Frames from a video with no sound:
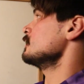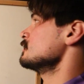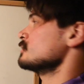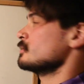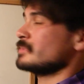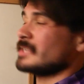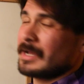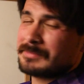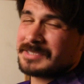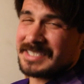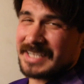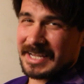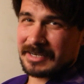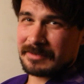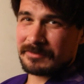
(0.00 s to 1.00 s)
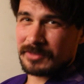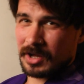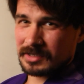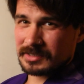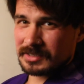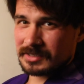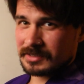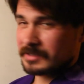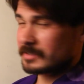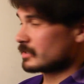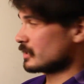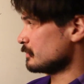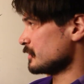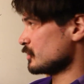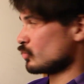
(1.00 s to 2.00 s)
Sometimes negative thoughts
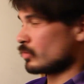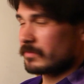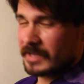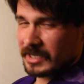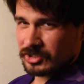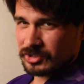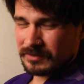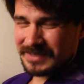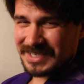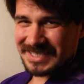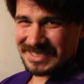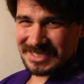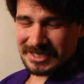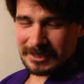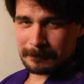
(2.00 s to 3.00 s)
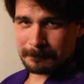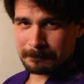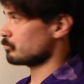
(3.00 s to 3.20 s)
can be a reflection of this.